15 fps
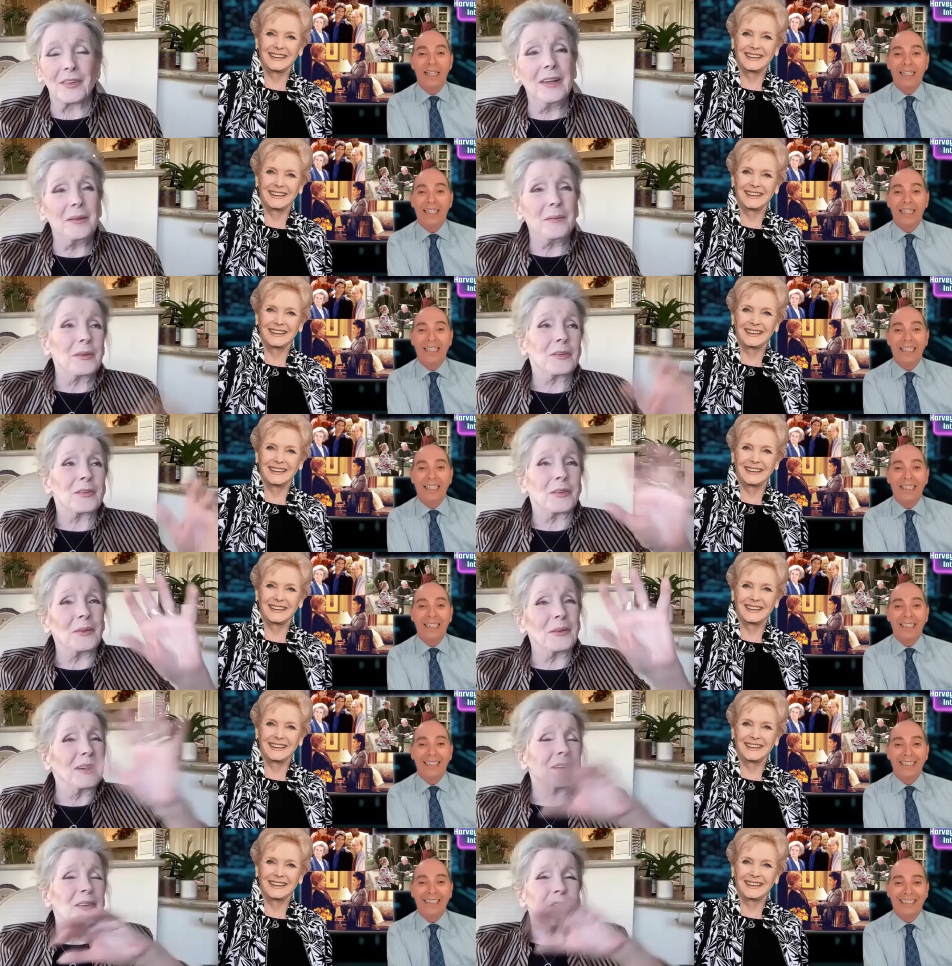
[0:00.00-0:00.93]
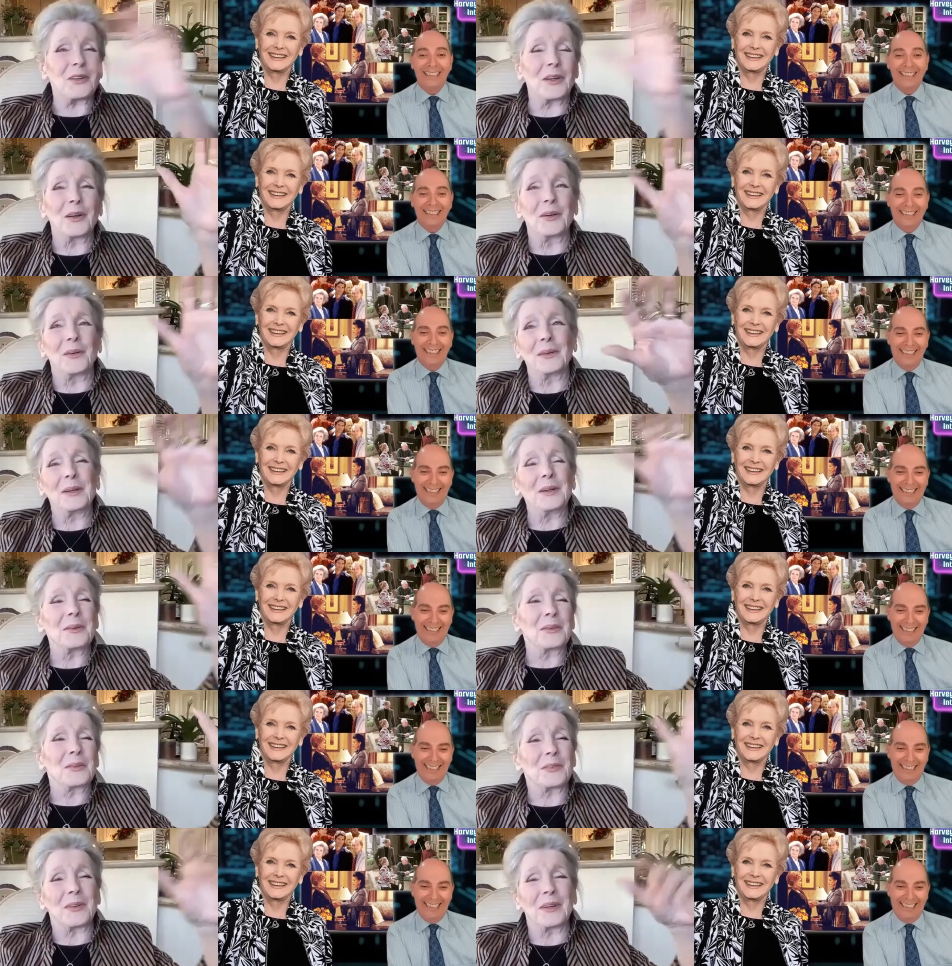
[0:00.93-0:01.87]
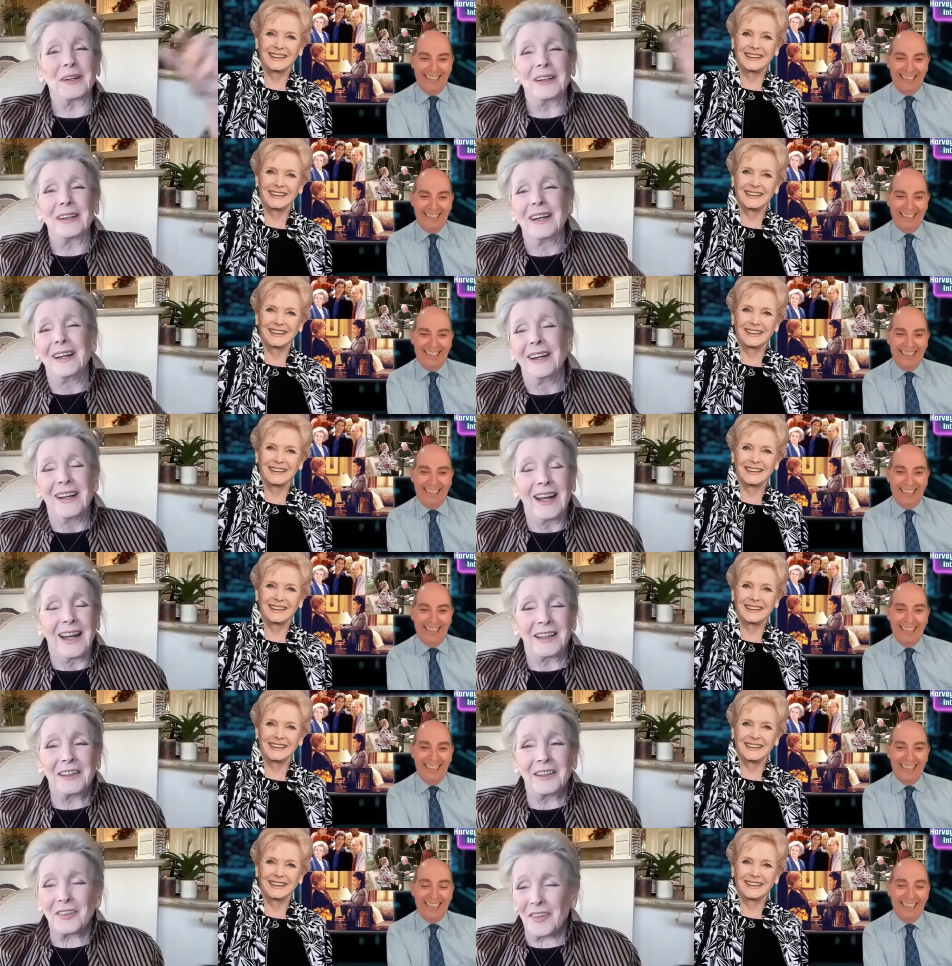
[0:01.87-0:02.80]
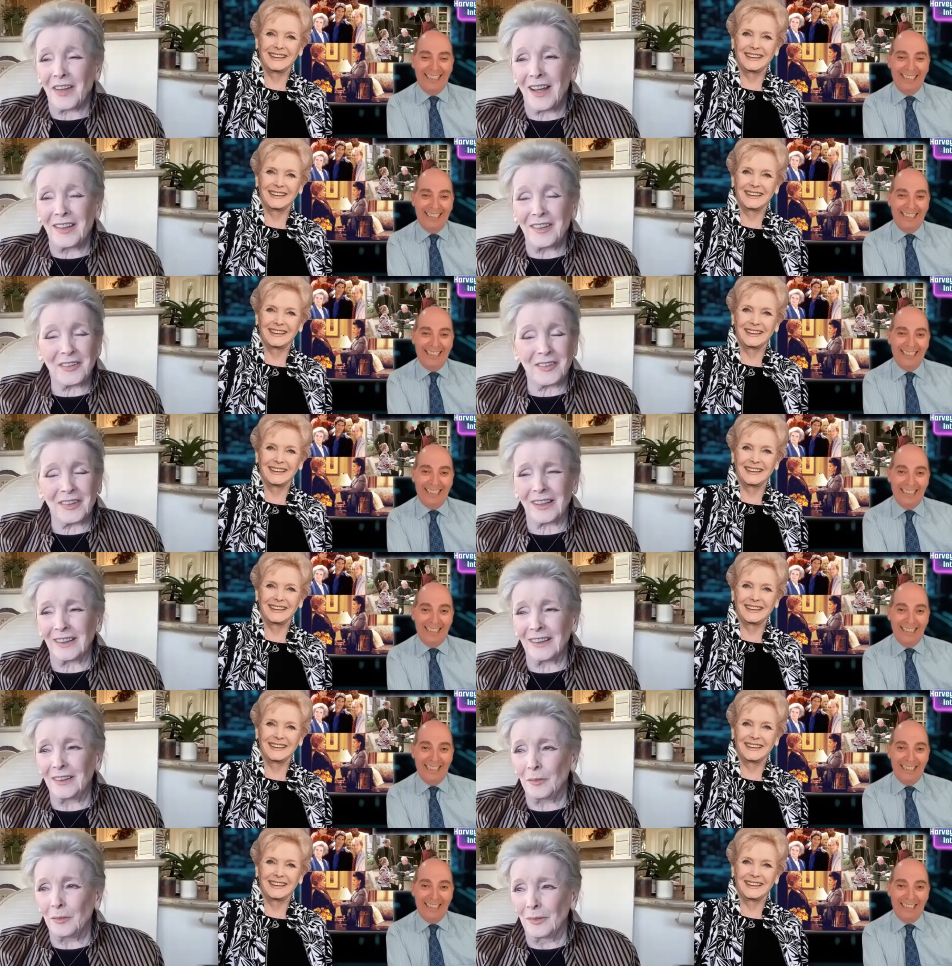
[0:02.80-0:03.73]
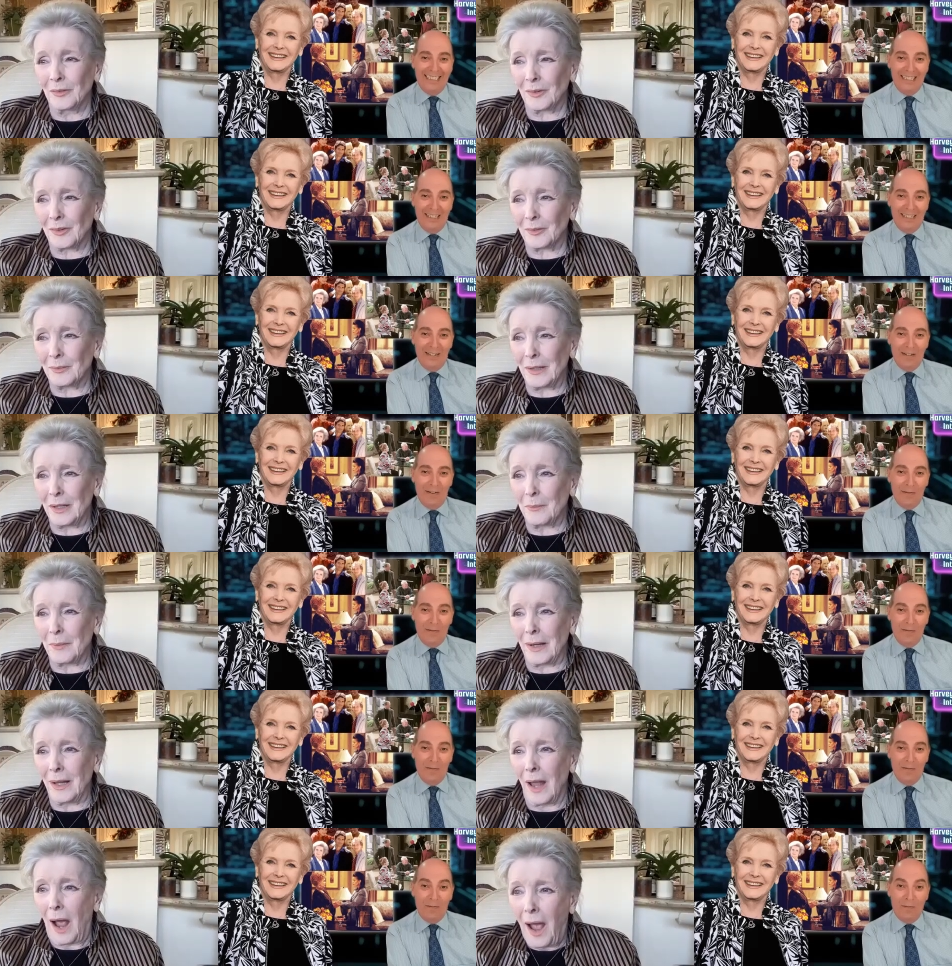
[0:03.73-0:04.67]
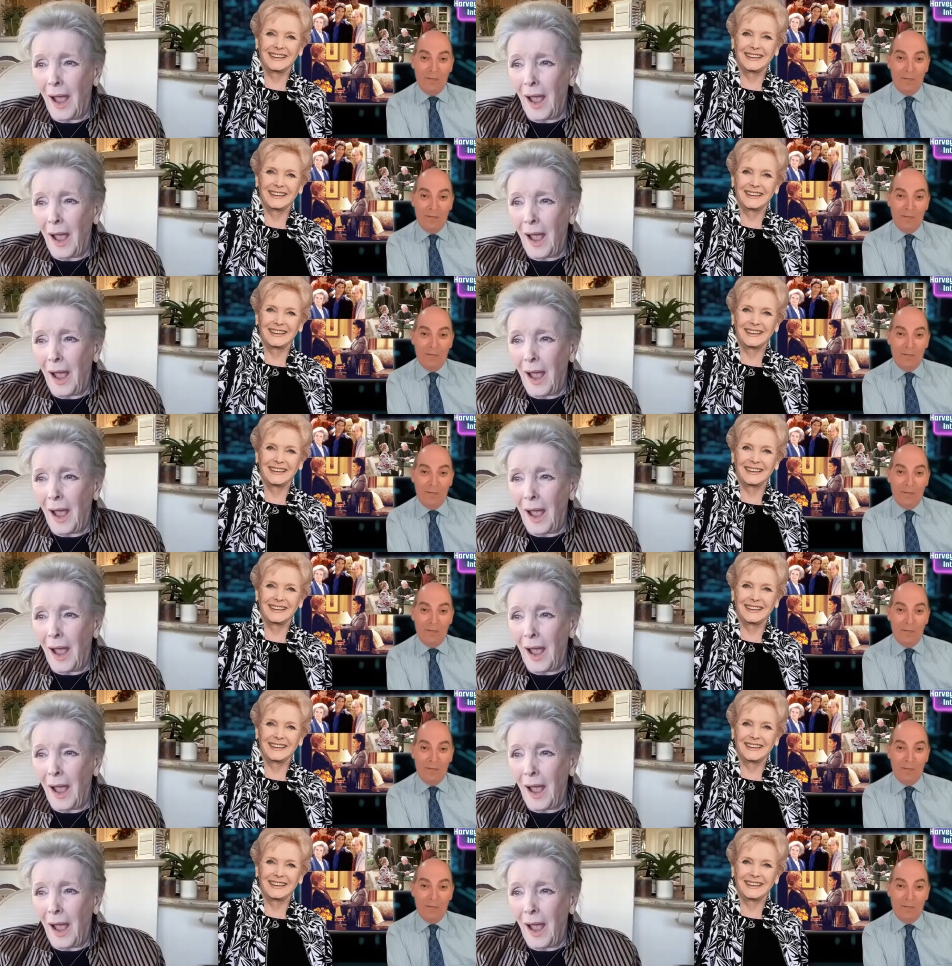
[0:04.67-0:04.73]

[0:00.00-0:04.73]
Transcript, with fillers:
Speaker 1: and he was doing the show, and and his eyes suddenly looked at me, and he went,